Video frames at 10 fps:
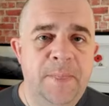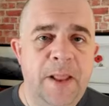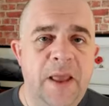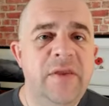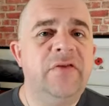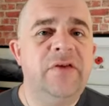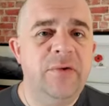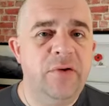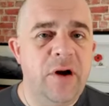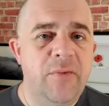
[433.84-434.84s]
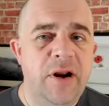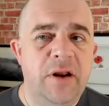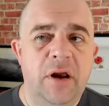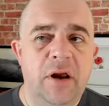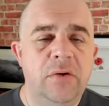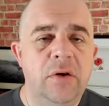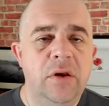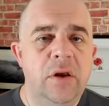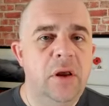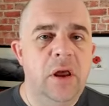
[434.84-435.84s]
And then somebody will come around and go,
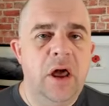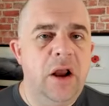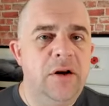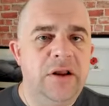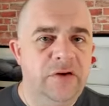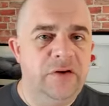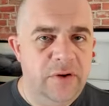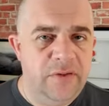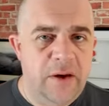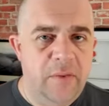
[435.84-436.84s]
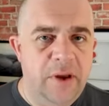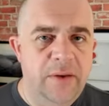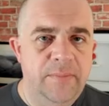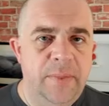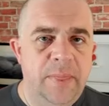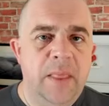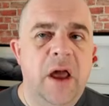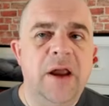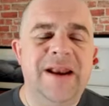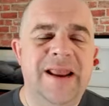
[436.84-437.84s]
I don't need to do it that way.
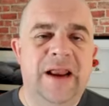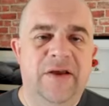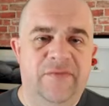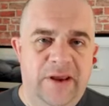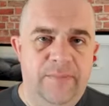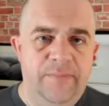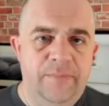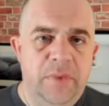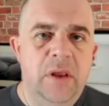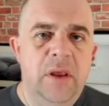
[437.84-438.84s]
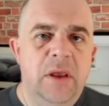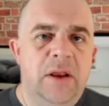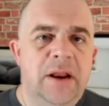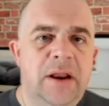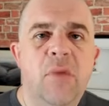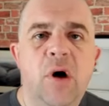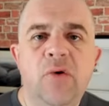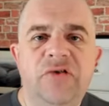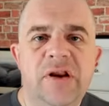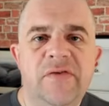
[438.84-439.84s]
I can innovate. Now,
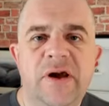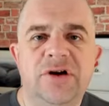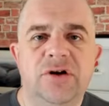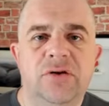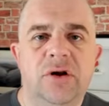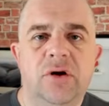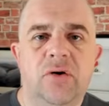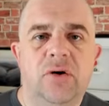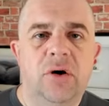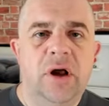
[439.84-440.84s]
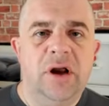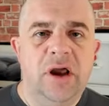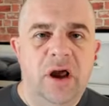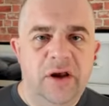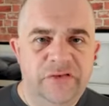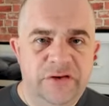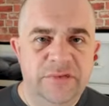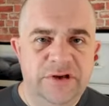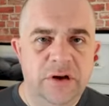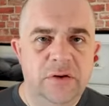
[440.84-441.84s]
most innovation that you're
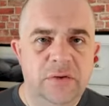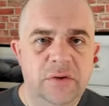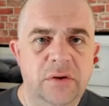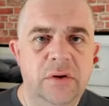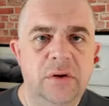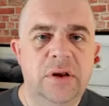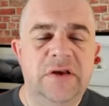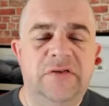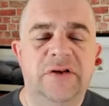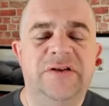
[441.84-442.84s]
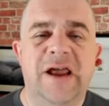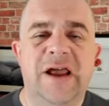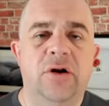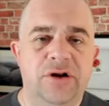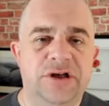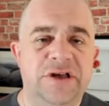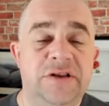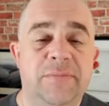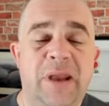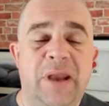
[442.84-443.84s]
accustomed to is the technologies,
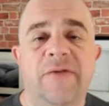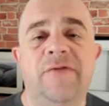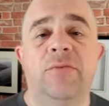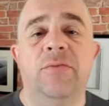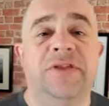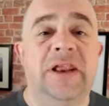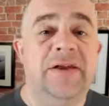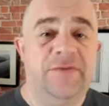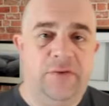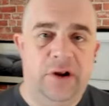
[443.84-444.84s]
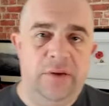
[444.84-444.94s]
the platform of delivery.